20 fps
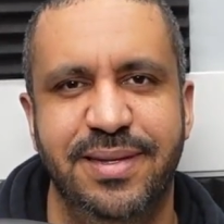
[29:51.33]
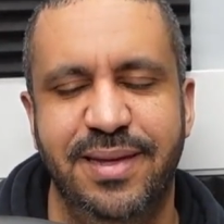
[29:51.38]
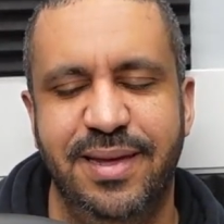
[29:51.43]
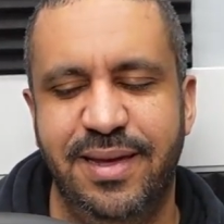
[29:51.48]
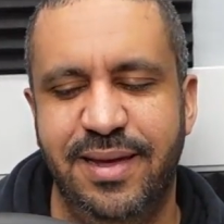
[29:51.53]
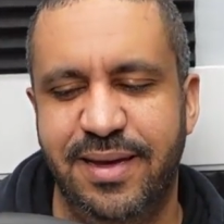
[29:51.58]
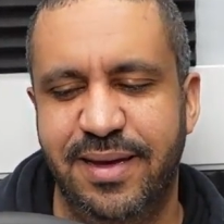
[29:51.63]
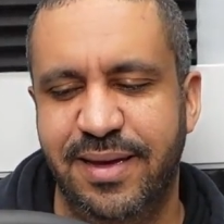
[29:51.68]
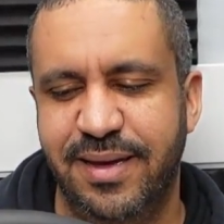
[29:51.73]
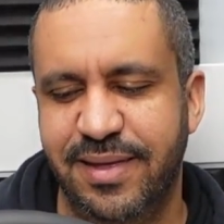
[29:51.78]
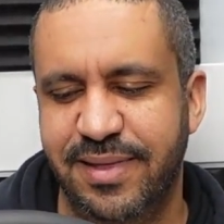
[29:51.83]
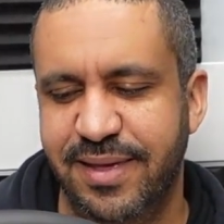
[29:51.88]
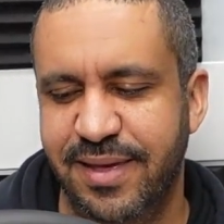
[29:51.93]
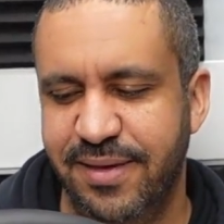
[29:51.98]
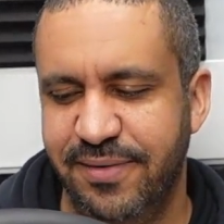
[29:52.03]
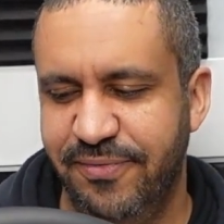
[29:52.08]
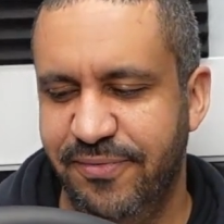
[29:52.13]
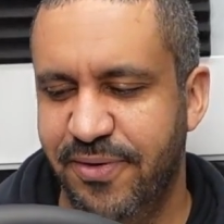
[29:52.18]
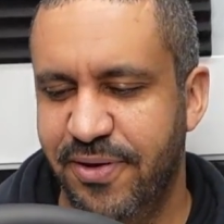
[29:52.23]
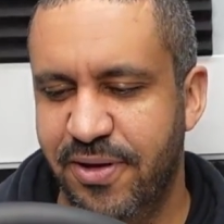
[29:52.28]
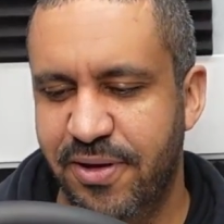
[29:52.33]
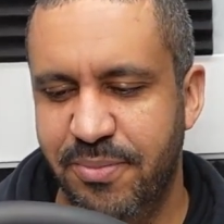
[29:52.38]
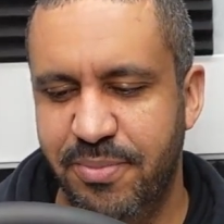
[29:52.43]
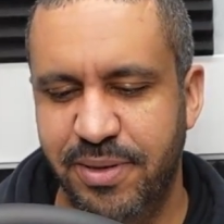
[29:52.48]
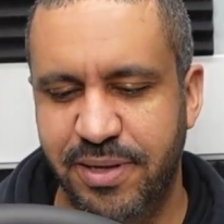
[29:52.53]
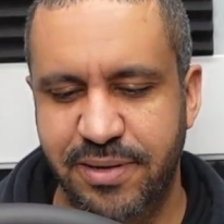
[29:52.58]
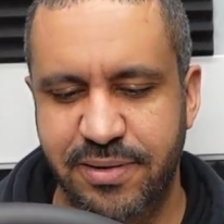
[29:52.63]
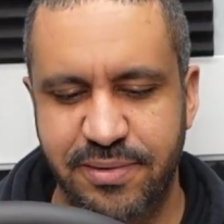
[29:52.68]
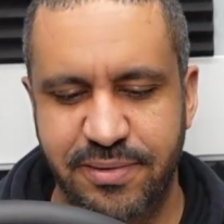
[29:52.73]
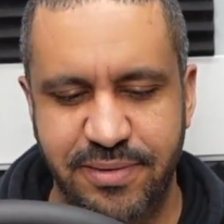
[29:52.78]
They fall
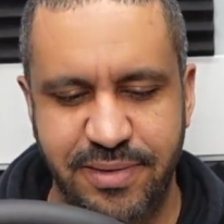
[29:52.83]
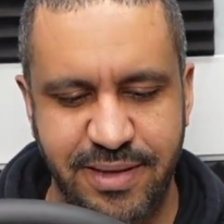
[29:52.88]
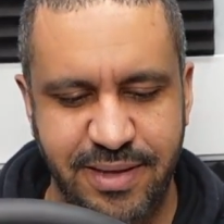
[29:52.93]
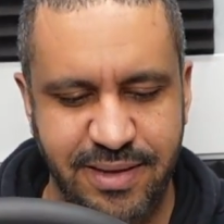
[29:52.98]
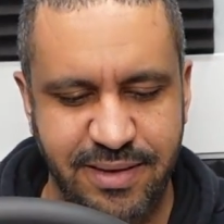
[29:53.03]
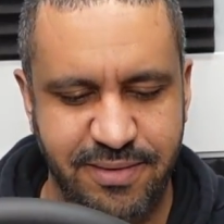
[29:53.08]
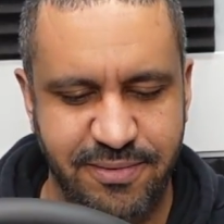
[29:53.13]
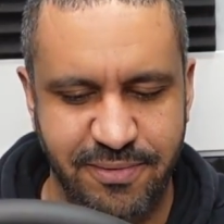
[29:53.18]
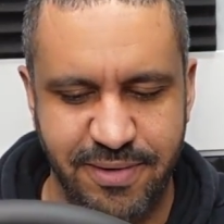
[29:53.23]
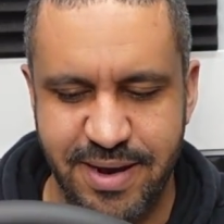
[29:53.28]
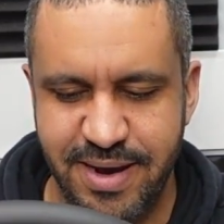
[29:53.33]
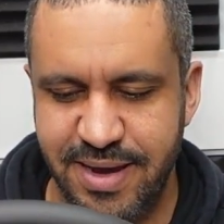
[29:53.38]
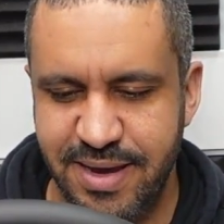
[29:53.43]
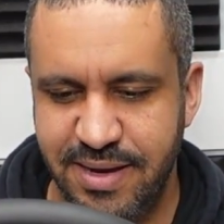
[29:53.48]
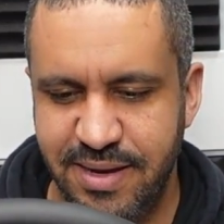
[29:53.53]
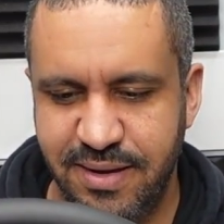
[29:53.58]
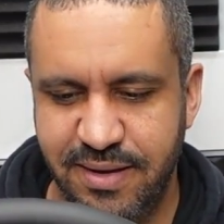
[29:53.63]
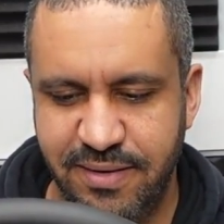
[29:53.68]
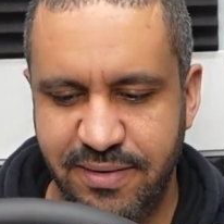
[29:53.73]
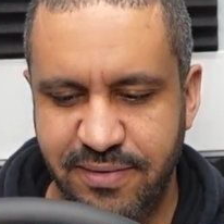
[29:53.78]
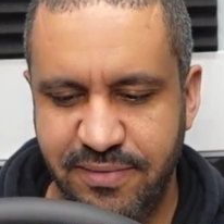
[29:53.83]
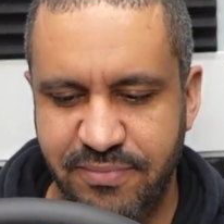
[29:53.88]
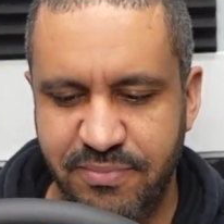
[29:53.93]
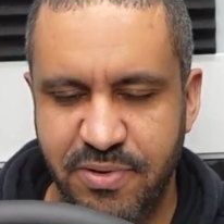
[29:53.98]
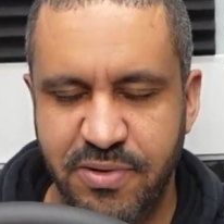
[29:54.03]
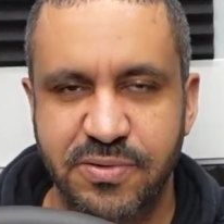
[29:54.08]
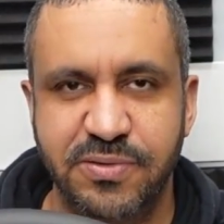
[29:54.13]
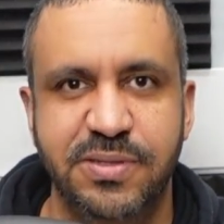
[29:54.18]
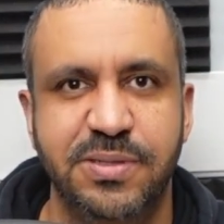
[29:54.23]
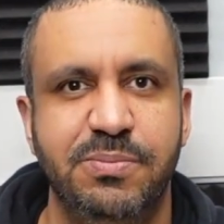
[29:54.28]
below the grade of
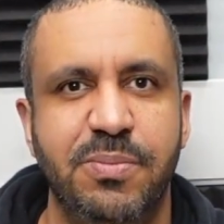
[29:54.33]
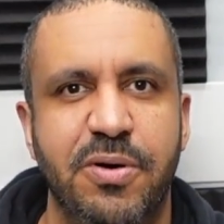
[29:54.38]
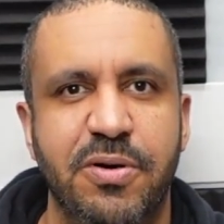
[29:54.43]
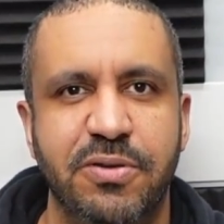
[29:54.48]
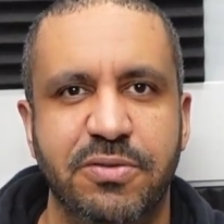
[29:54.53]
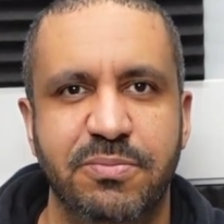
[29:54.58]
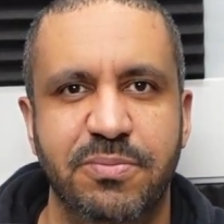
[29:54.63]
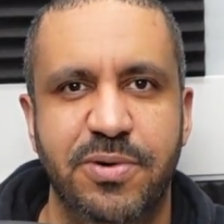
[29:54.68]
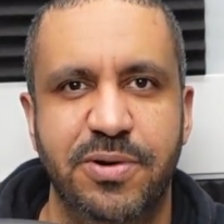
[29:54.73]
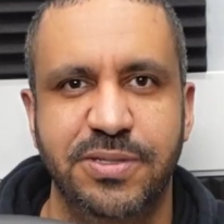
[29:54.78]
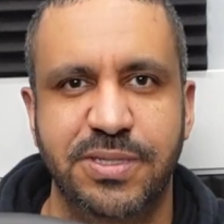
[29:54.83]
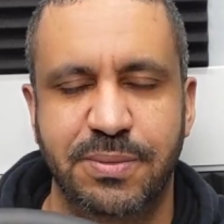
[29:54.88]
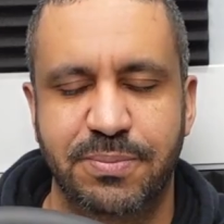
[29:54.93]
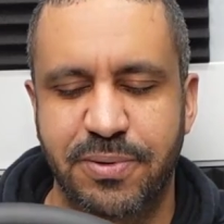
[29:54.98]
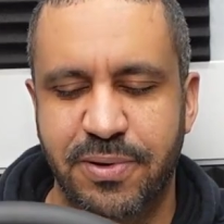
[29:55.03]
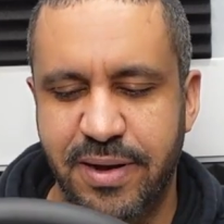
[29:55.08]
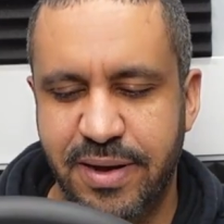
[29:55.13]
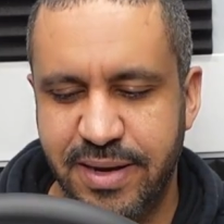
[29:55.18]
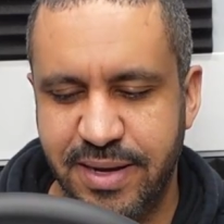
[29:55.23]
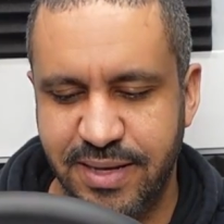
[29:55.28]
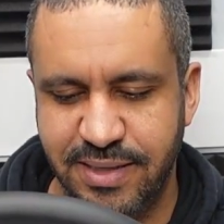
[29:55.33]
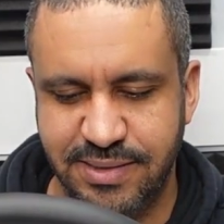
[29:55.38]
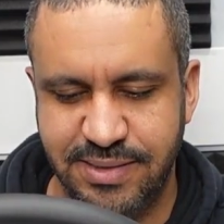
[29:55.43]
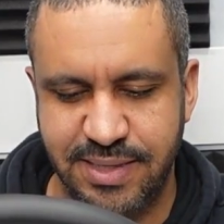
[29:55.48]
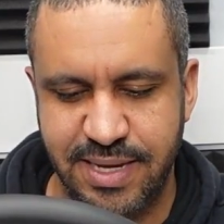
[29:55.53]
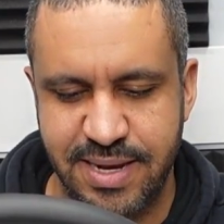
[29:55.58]
most Moza products.